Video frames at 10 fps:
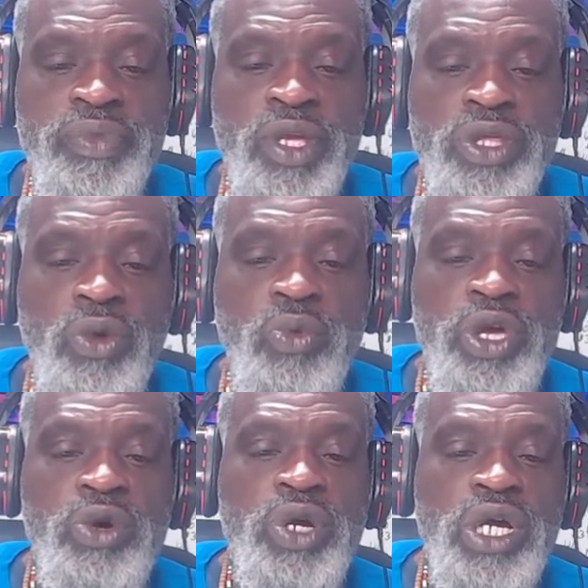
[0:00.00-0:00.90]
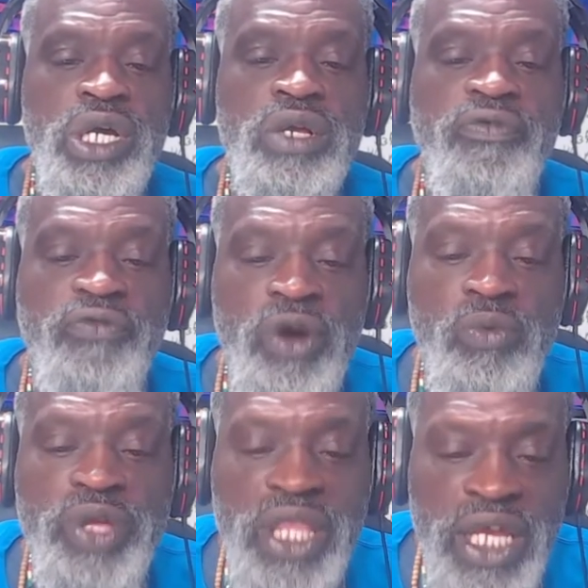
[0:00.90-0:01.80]
The will comes from
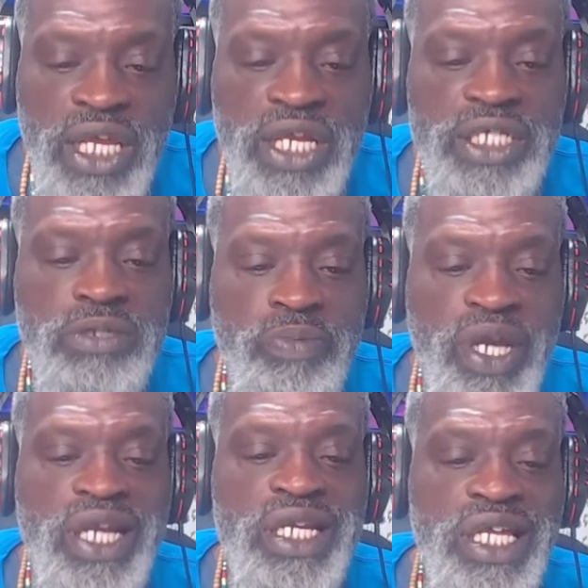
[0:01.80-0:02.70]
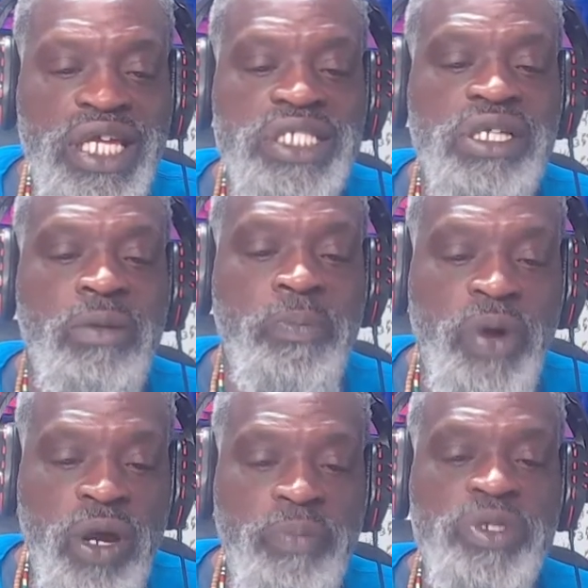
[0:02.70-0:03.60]
within us, but it needs a
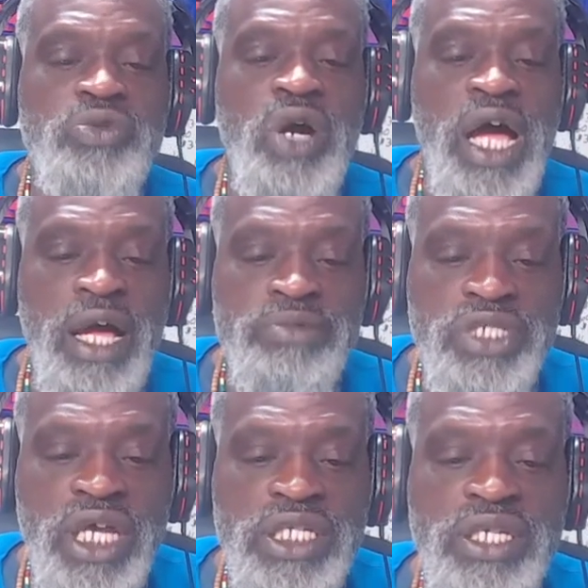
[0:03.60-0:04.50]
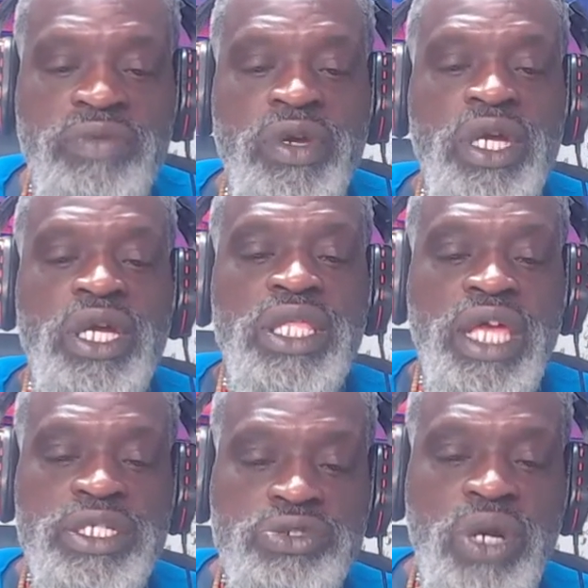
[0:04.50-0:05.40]
purpose or objective that
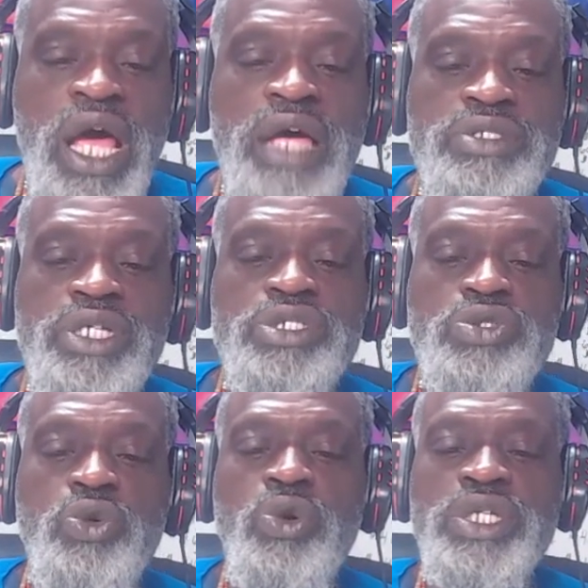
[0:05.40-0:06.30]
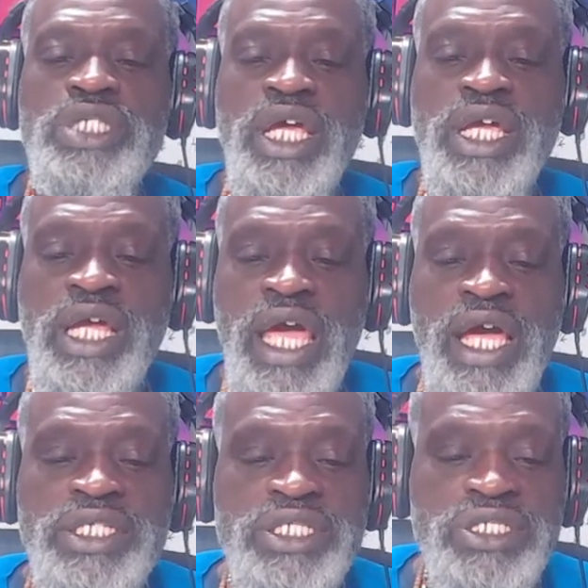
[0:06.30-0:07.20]
drives us toward taking
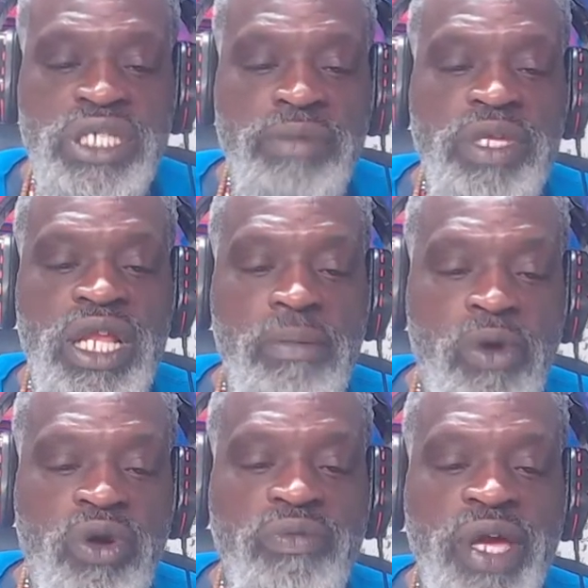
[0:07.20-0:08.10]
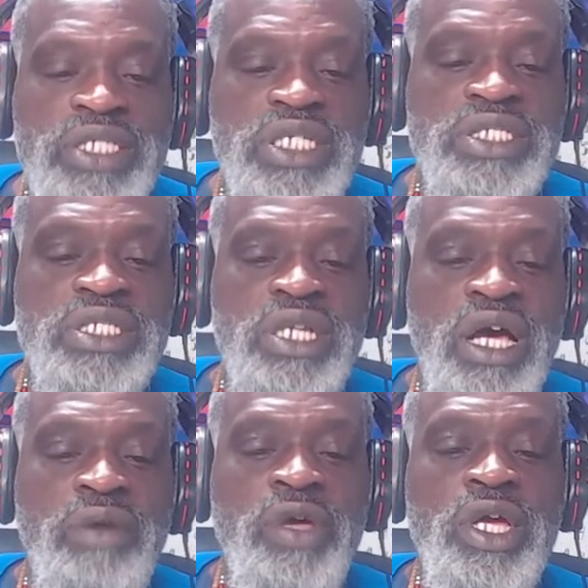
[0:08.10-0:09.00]
action, something that motivates us enough
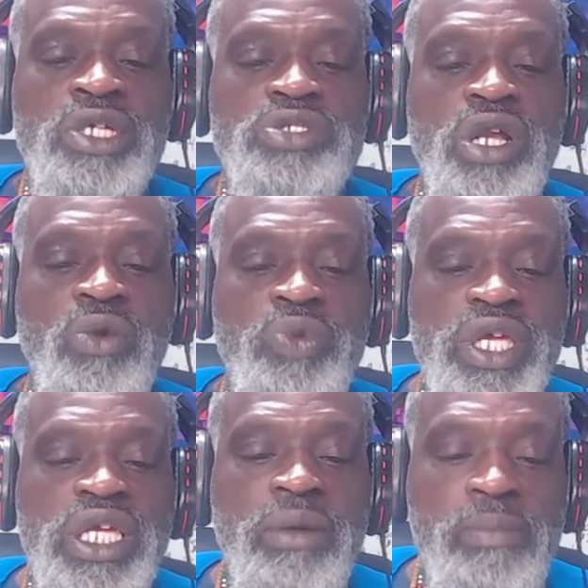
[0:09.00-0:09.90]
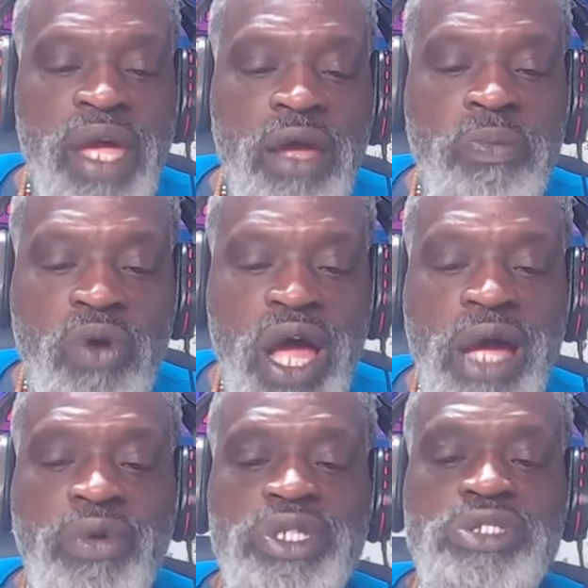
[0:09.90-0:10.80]
so that we can make
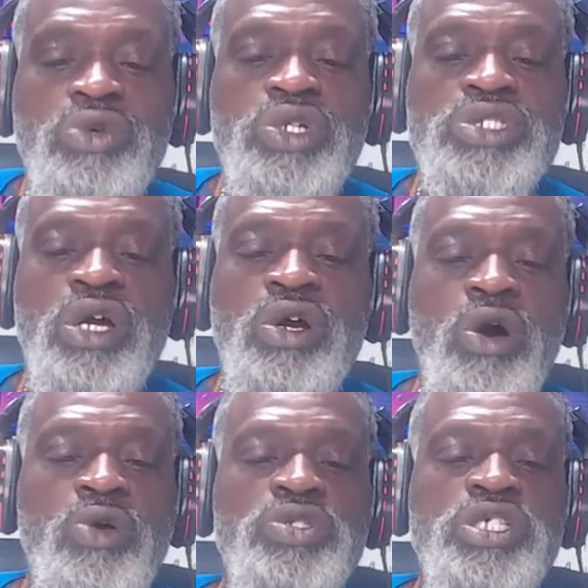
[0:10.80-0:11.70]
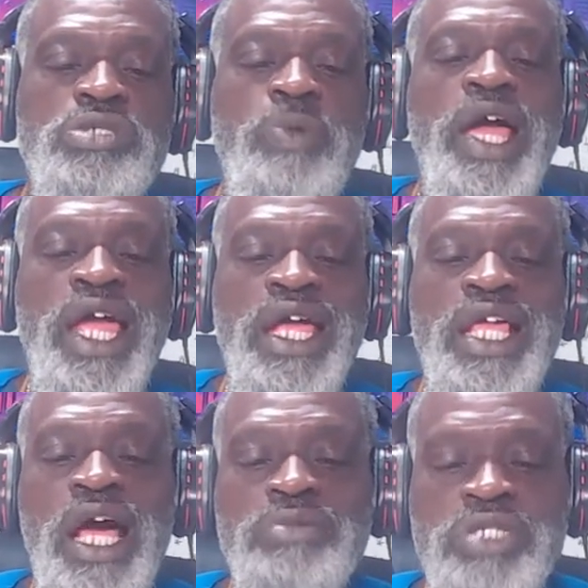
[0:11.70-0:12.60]
progress towards our goals despite any
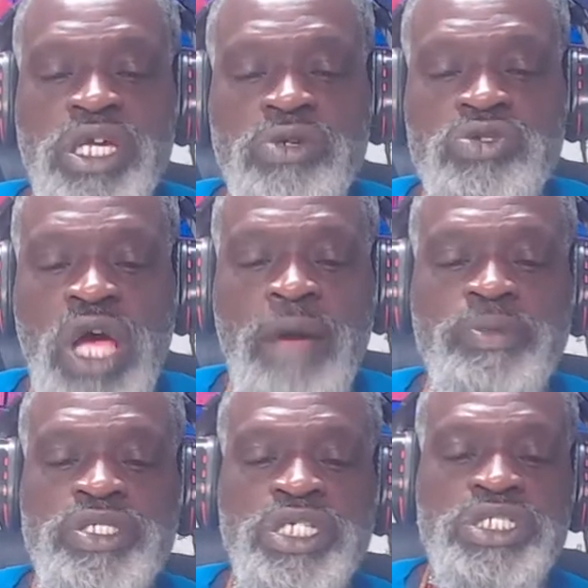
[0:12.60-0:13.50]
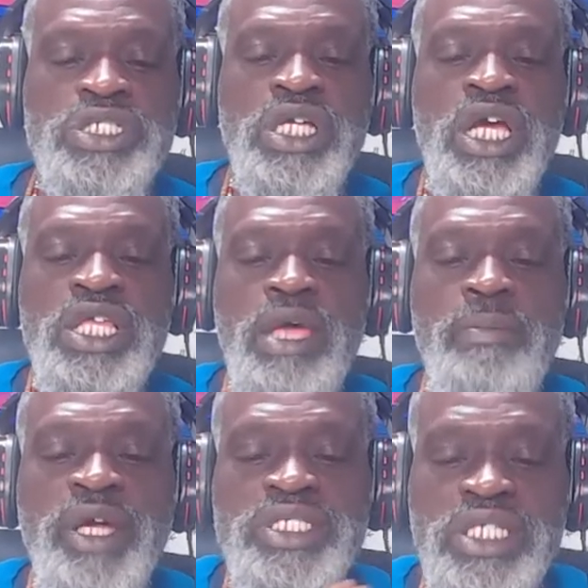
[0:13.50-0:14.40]
obstacles or opposition that may
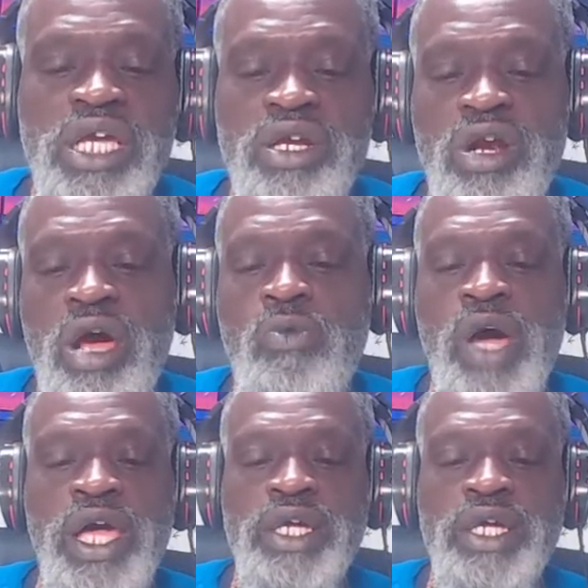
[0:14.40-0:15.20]
stand in our way.